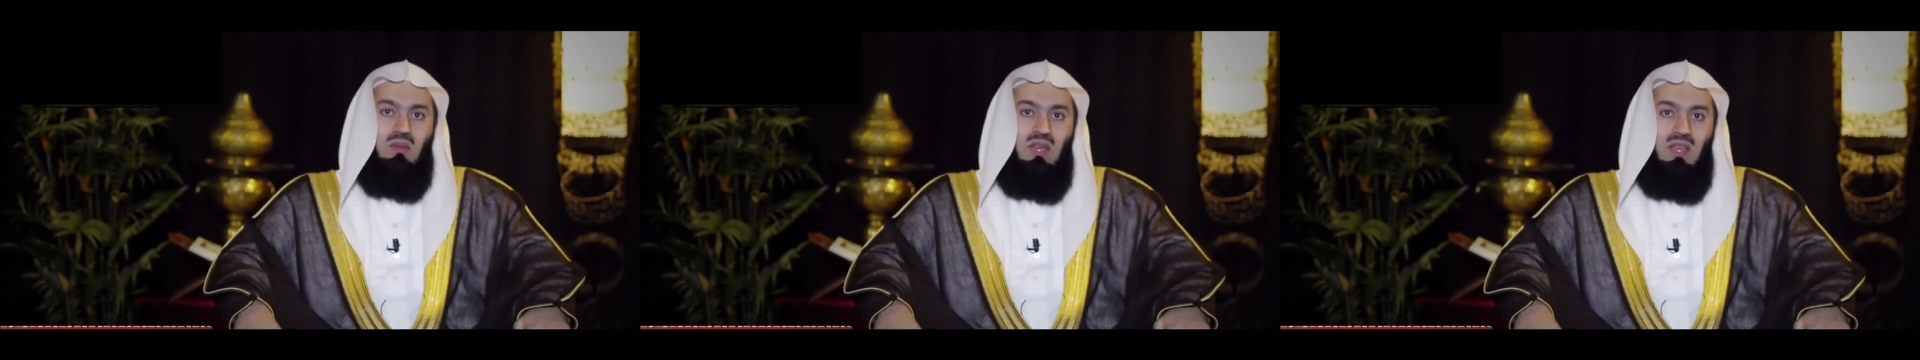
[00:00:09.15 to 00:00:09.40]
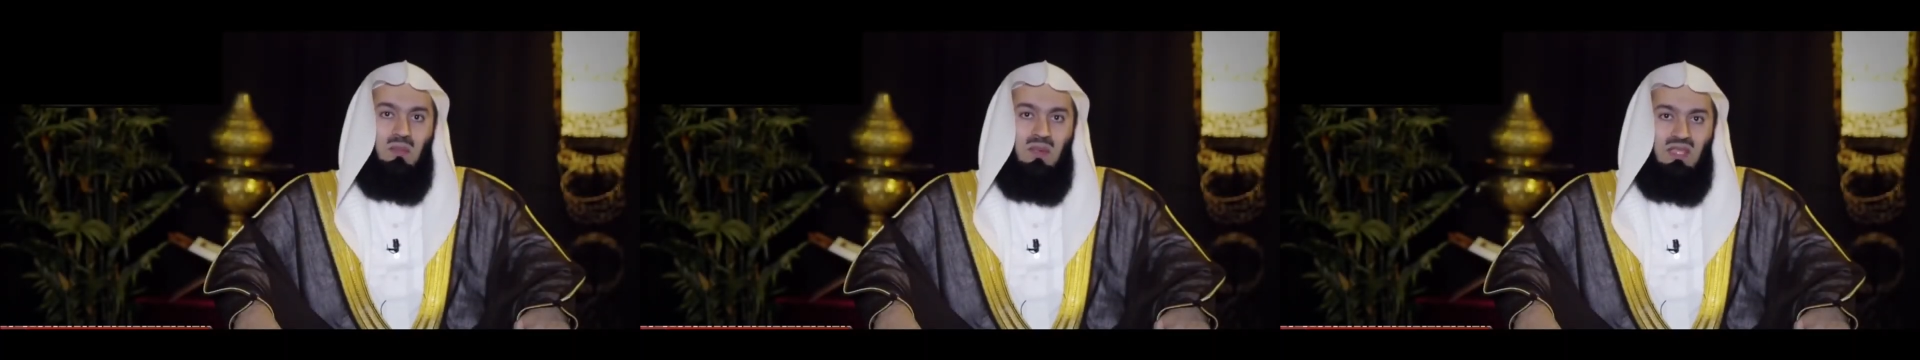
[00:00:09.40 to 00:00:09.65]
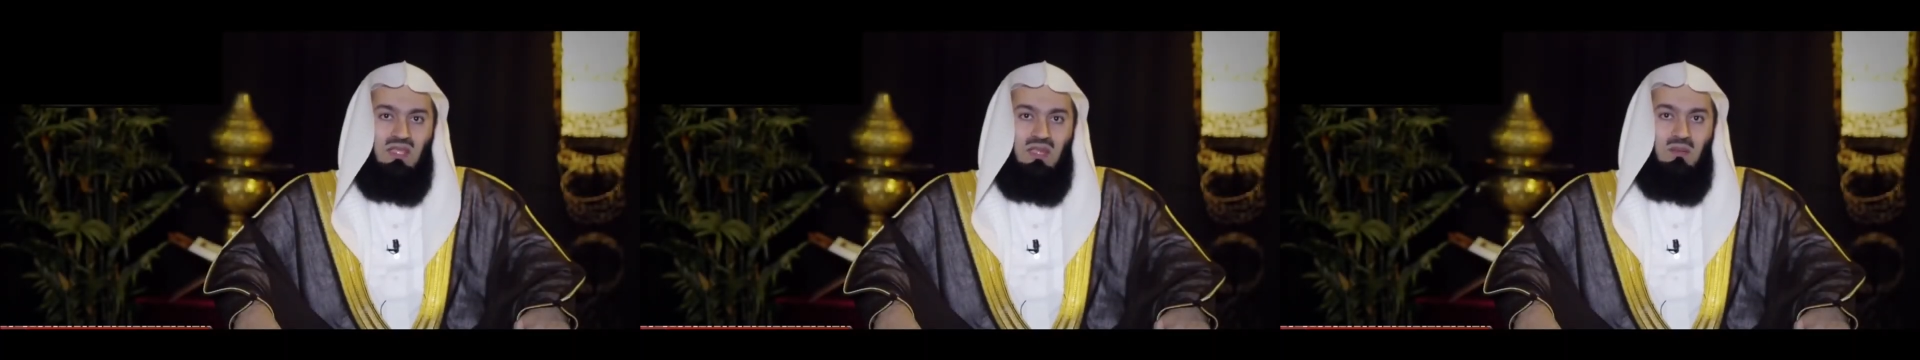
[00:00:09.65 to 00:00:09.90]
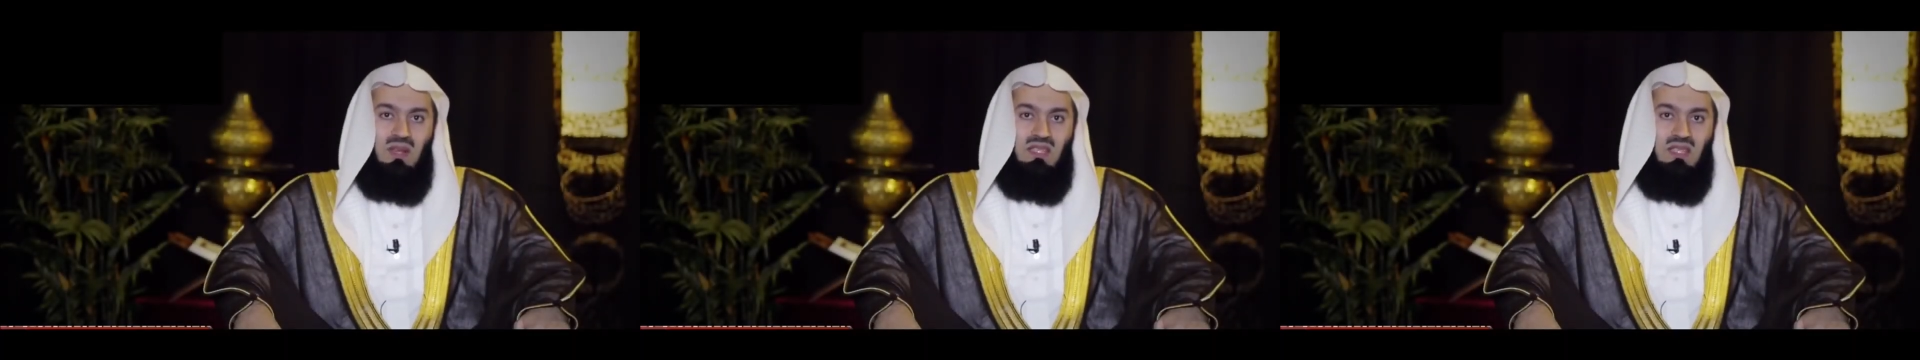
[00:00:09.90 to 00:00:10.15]
May peace
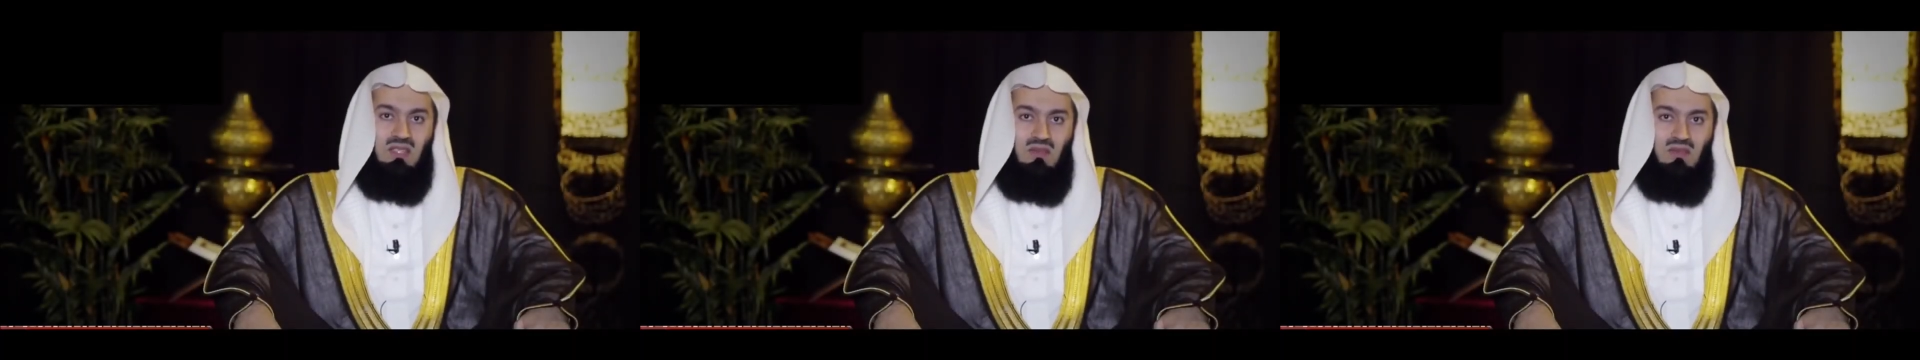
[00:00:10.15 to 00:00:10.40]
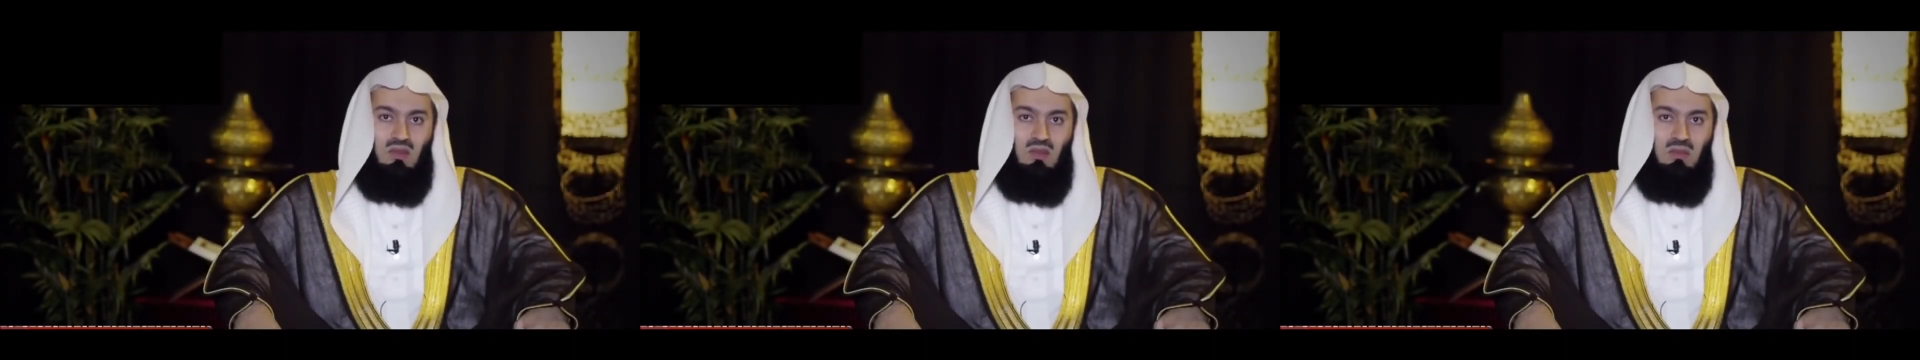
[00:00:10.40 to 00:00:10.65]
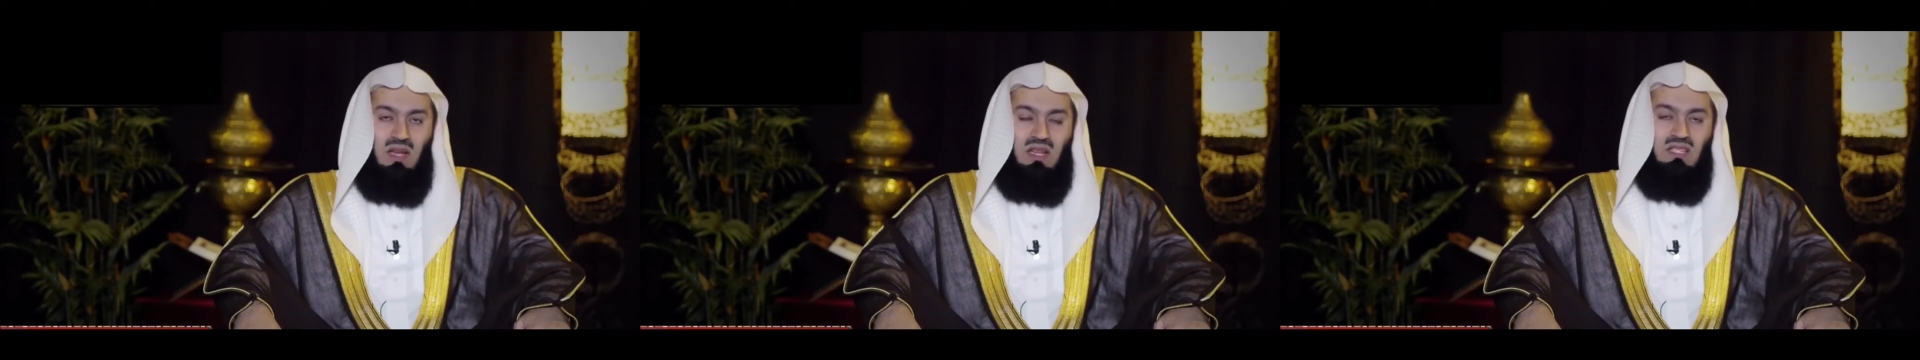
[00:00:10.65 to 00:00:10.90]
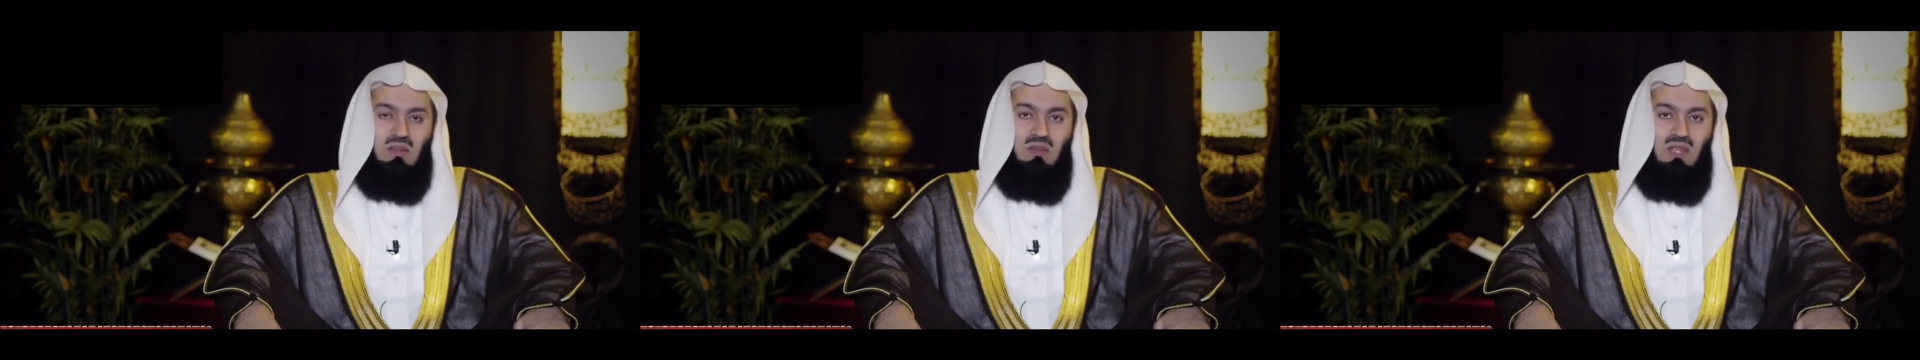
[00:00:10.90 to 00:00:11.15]
and blessings of the
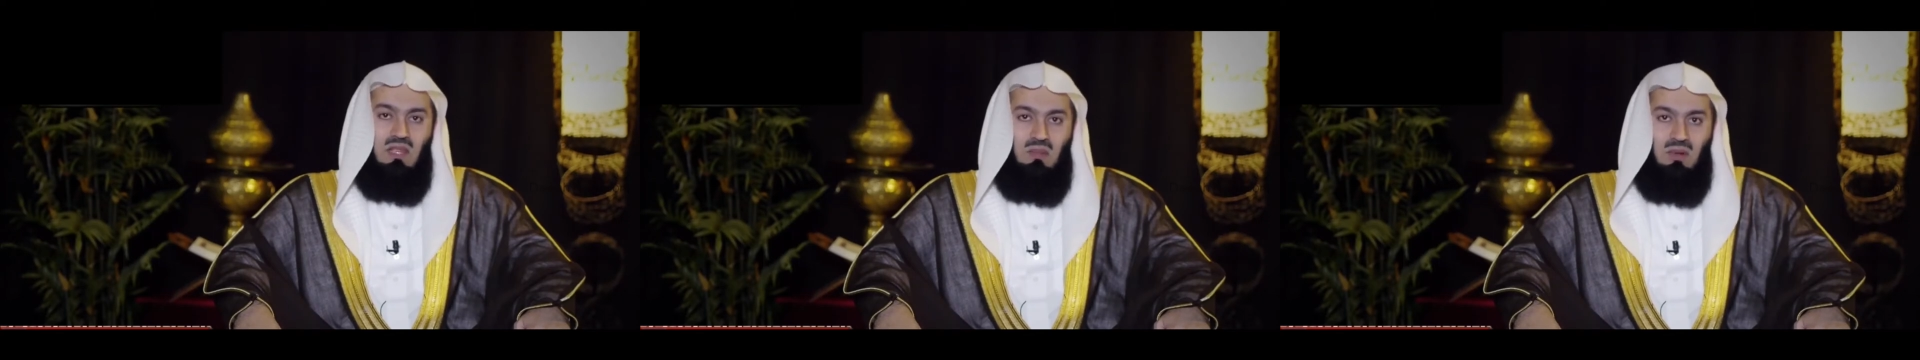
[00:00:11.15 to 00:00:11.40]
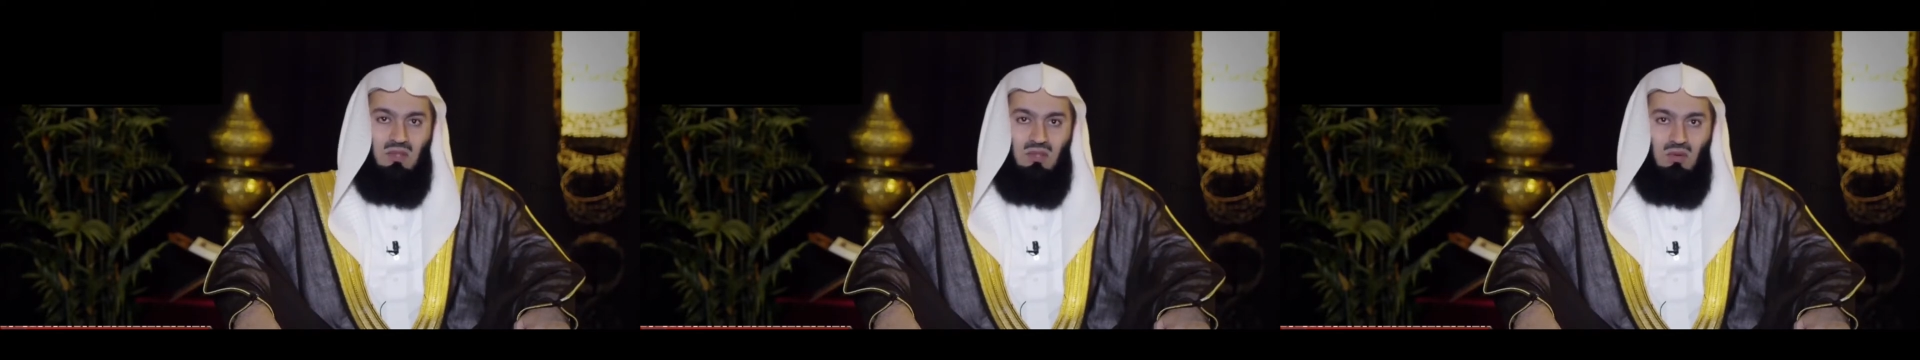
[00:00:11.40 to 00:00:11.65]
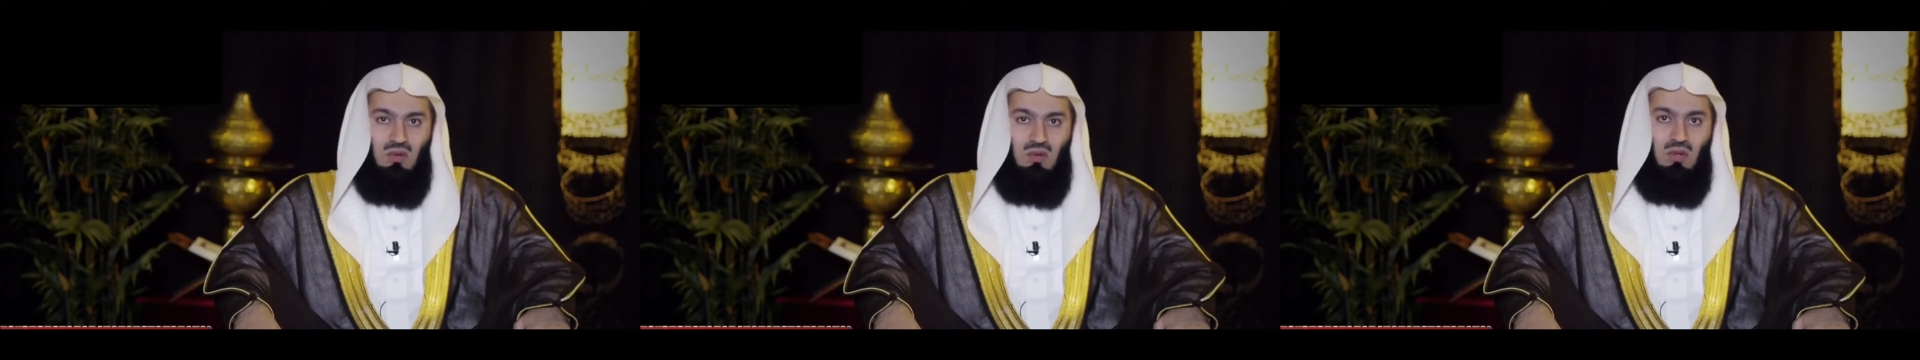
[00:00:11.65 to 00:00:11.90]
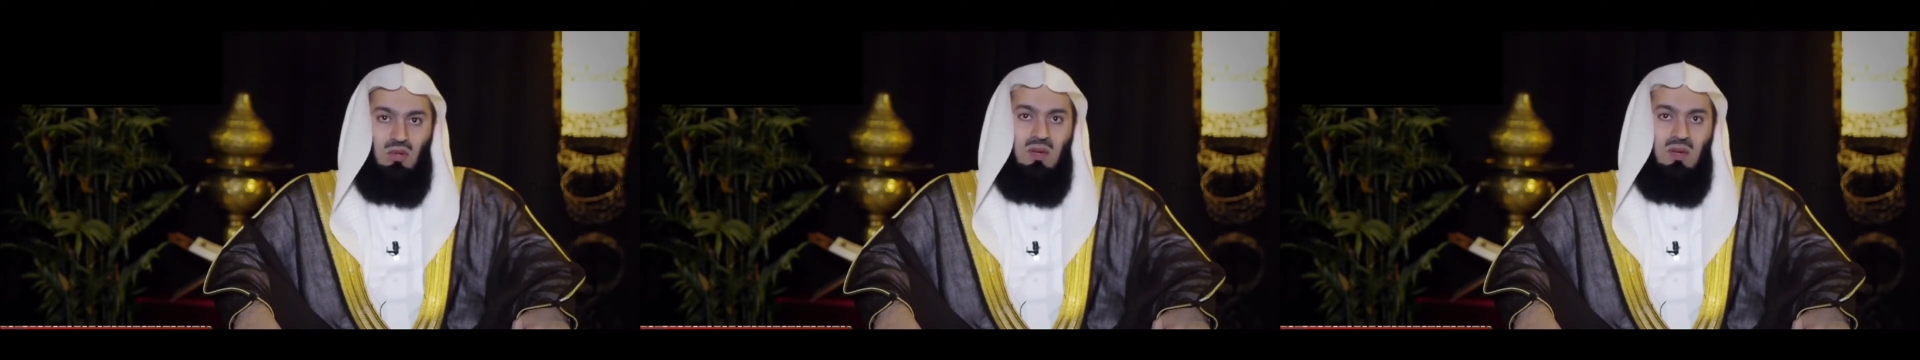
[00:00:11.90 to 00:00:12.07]
Almighty be upon you all.